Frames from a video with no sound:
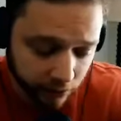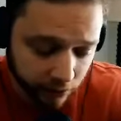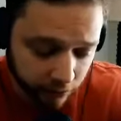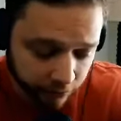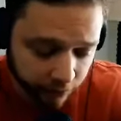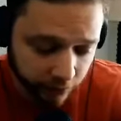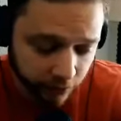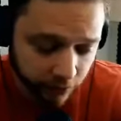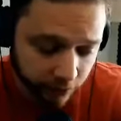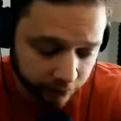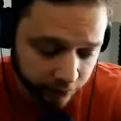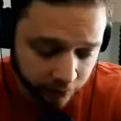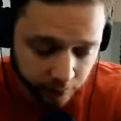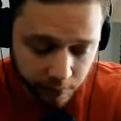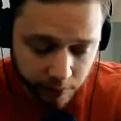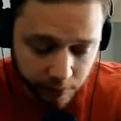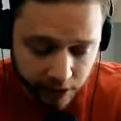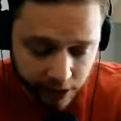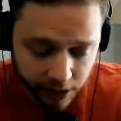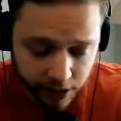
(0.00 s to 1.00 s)
For for
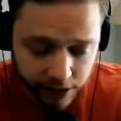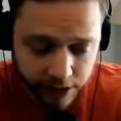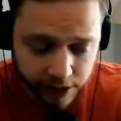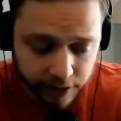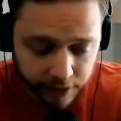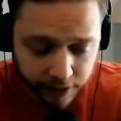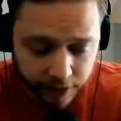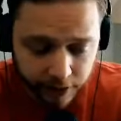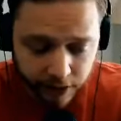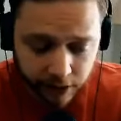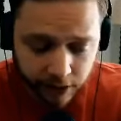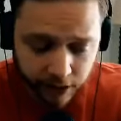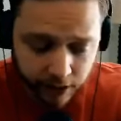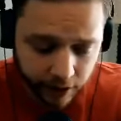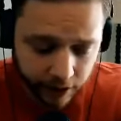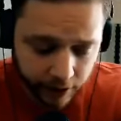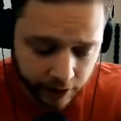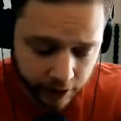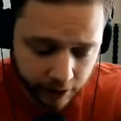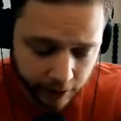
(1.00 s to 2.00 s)
me,
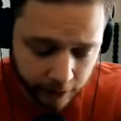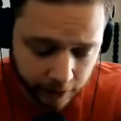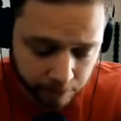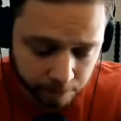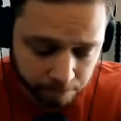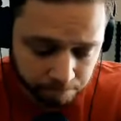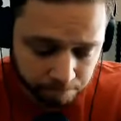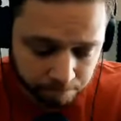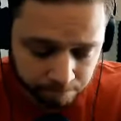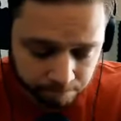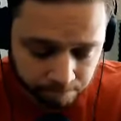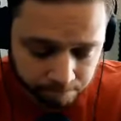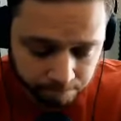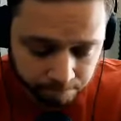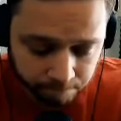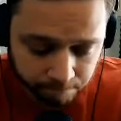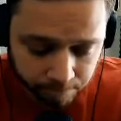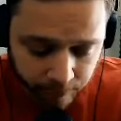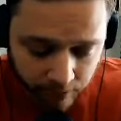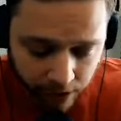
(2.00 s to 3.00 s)
um,
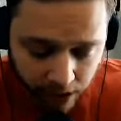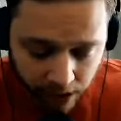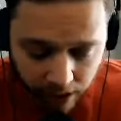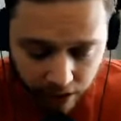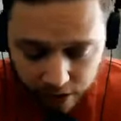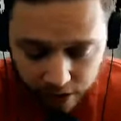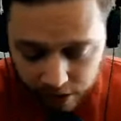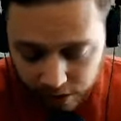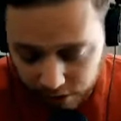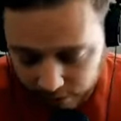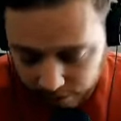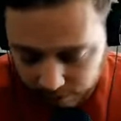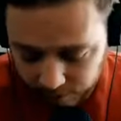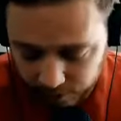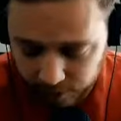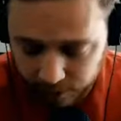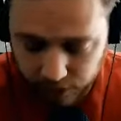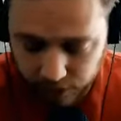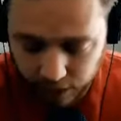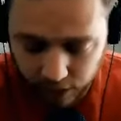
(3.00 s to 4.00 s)
I
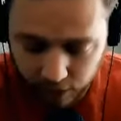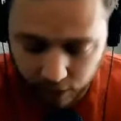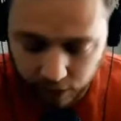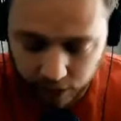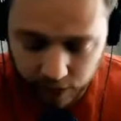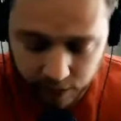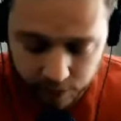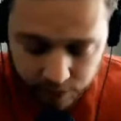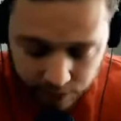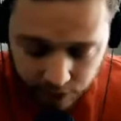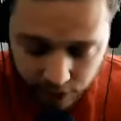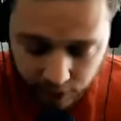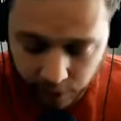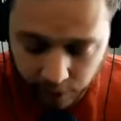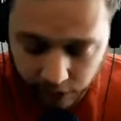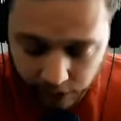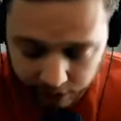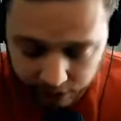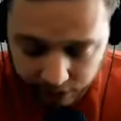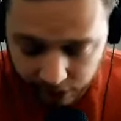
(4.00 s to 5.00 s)
I know I keep saying
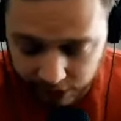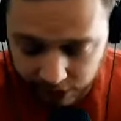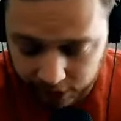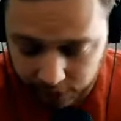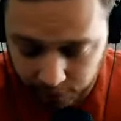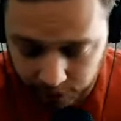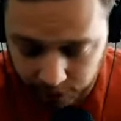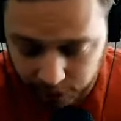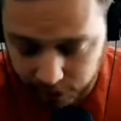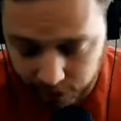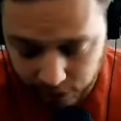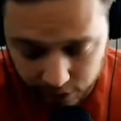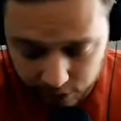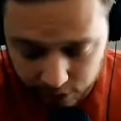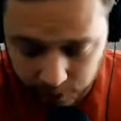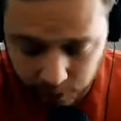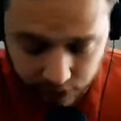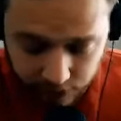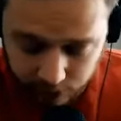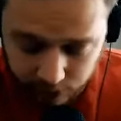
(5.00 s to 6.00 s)
podcast, but it's
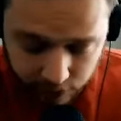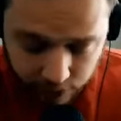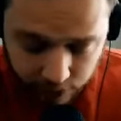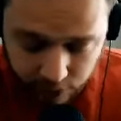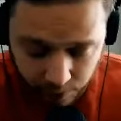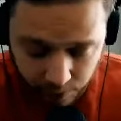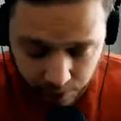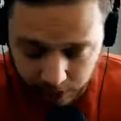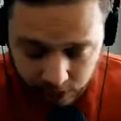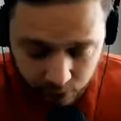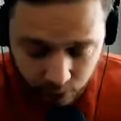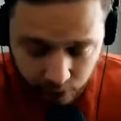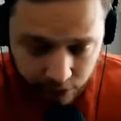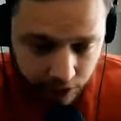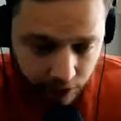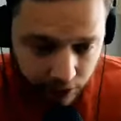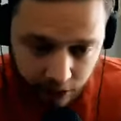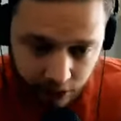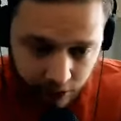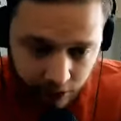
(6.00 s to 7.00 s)
because it's best way to
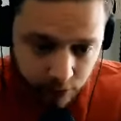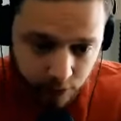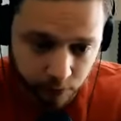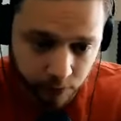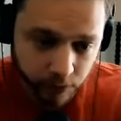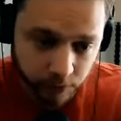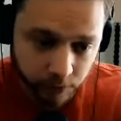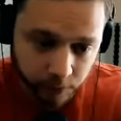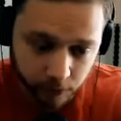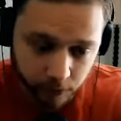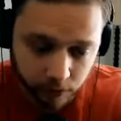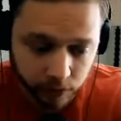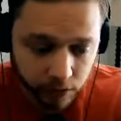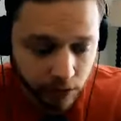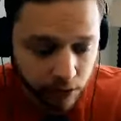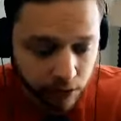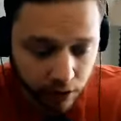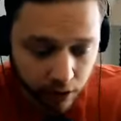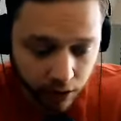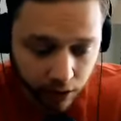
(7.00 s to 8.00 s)
connect with people,
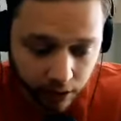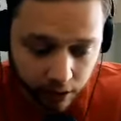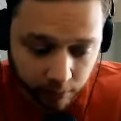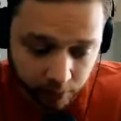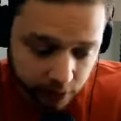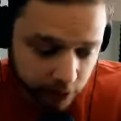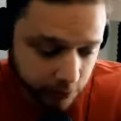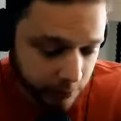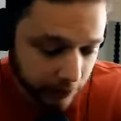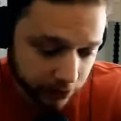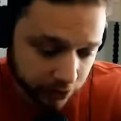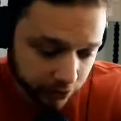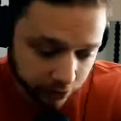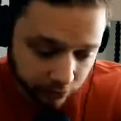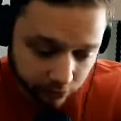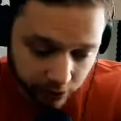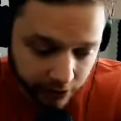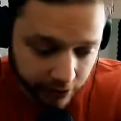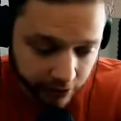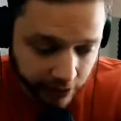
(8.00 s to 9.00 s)
um, especially
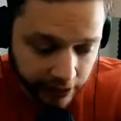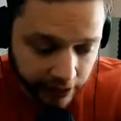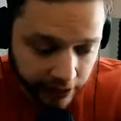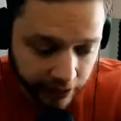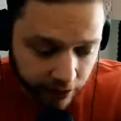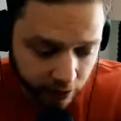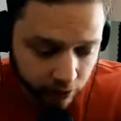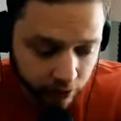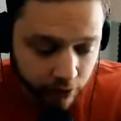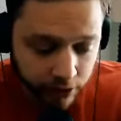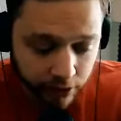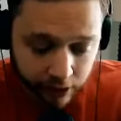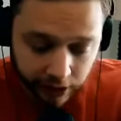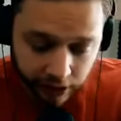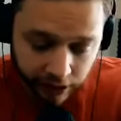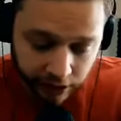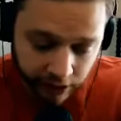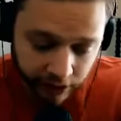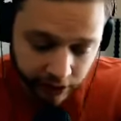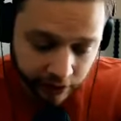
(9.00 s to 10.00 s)
right now.
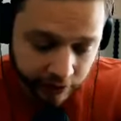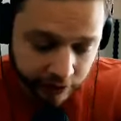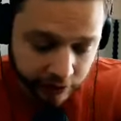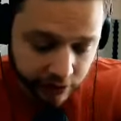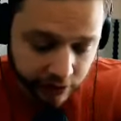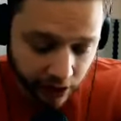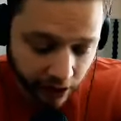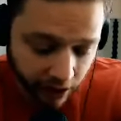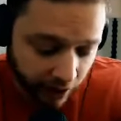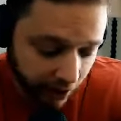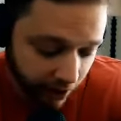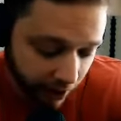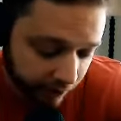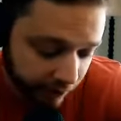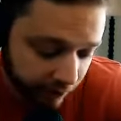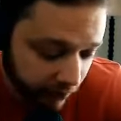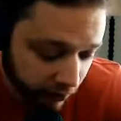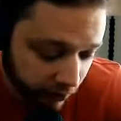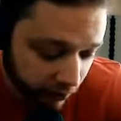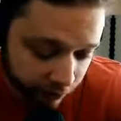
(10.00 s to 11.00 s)
And I, have
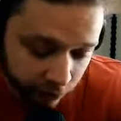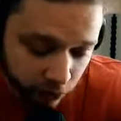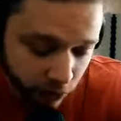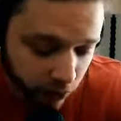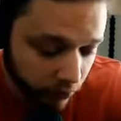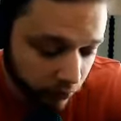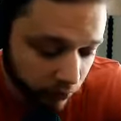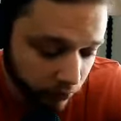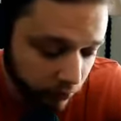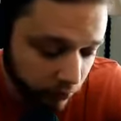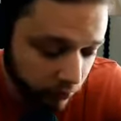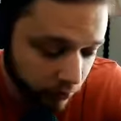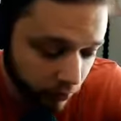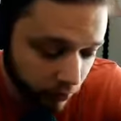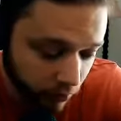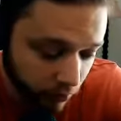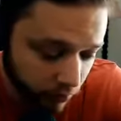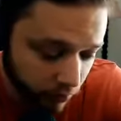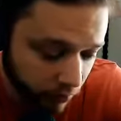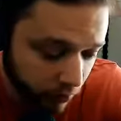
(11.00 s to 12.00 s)
interviewed
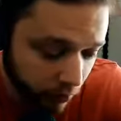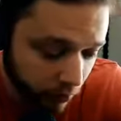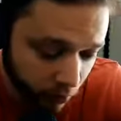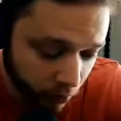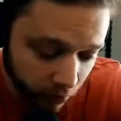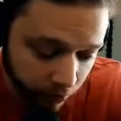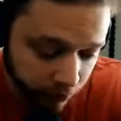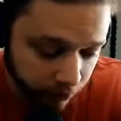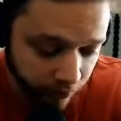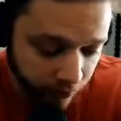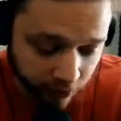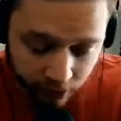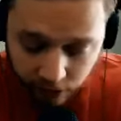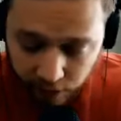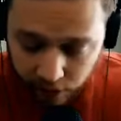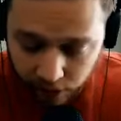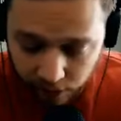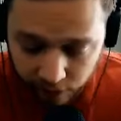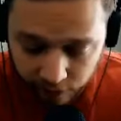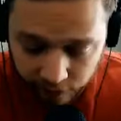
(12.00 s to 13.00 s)
n- north
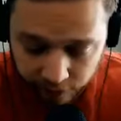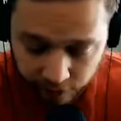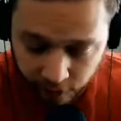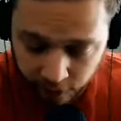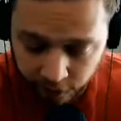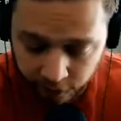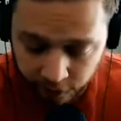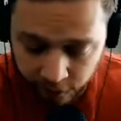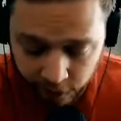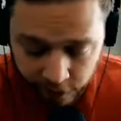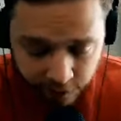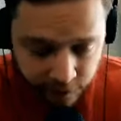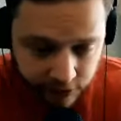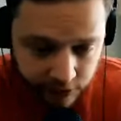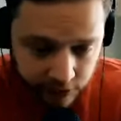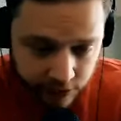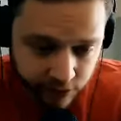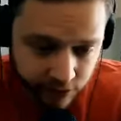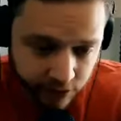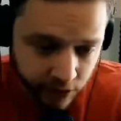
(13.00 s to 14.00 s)
of
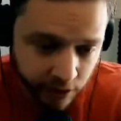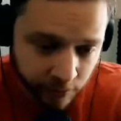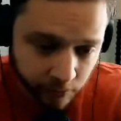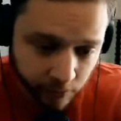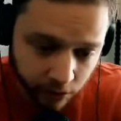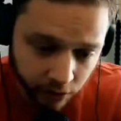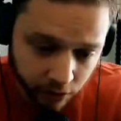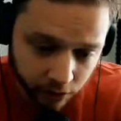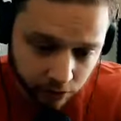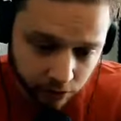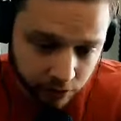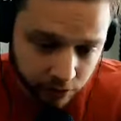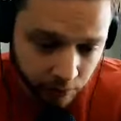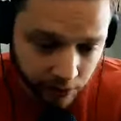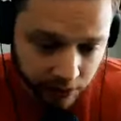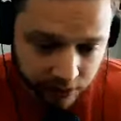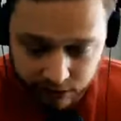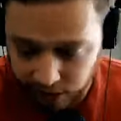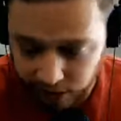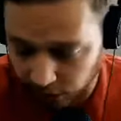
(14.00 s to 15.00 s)
50 CMOs
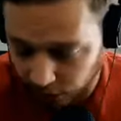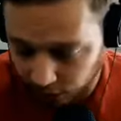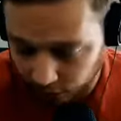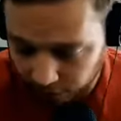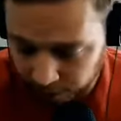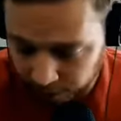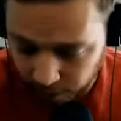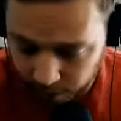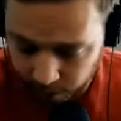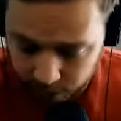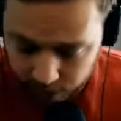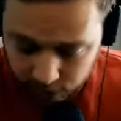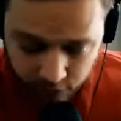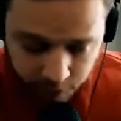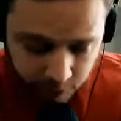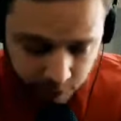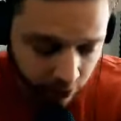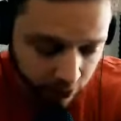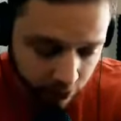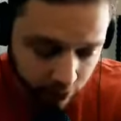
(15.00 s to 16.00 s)
myself, my business
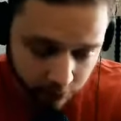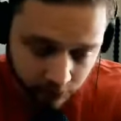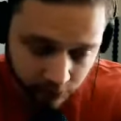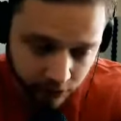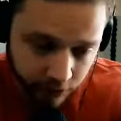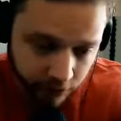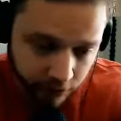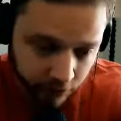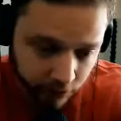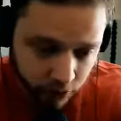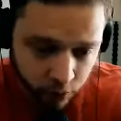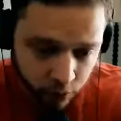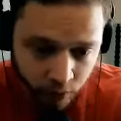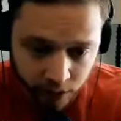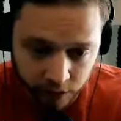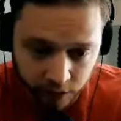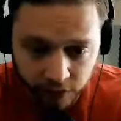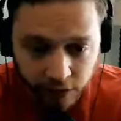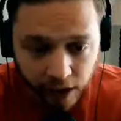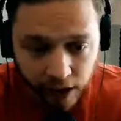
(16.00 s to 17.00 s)
partner, probably another
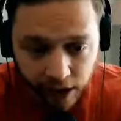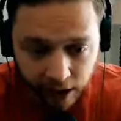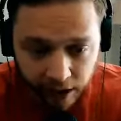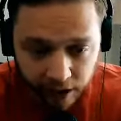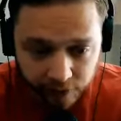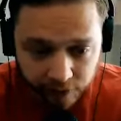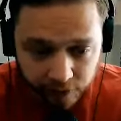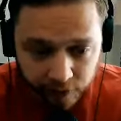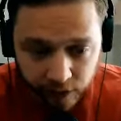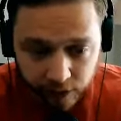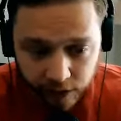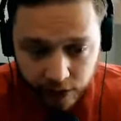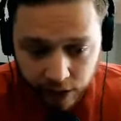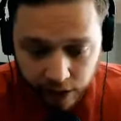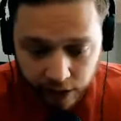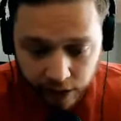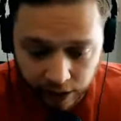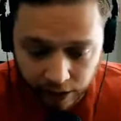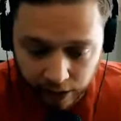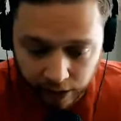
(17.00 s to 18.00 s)
25
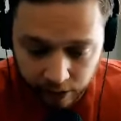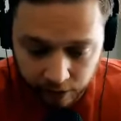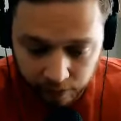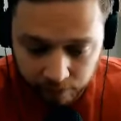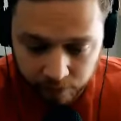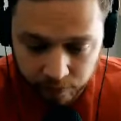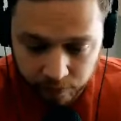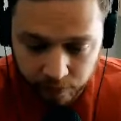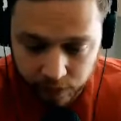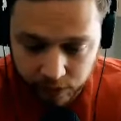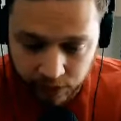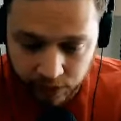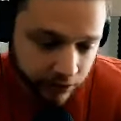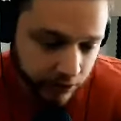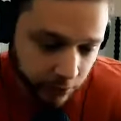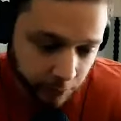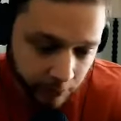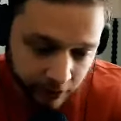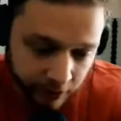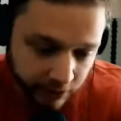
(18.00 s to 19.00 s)
um, since
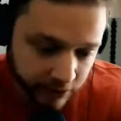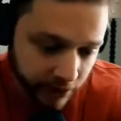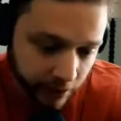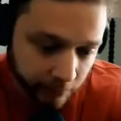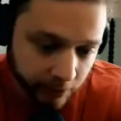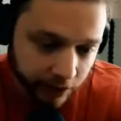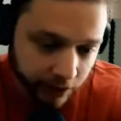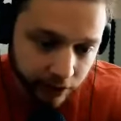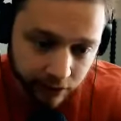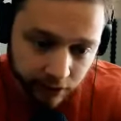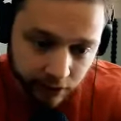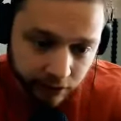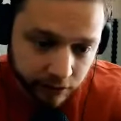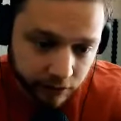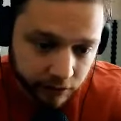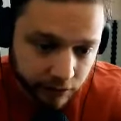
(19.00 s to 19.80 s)
the pandemic hit.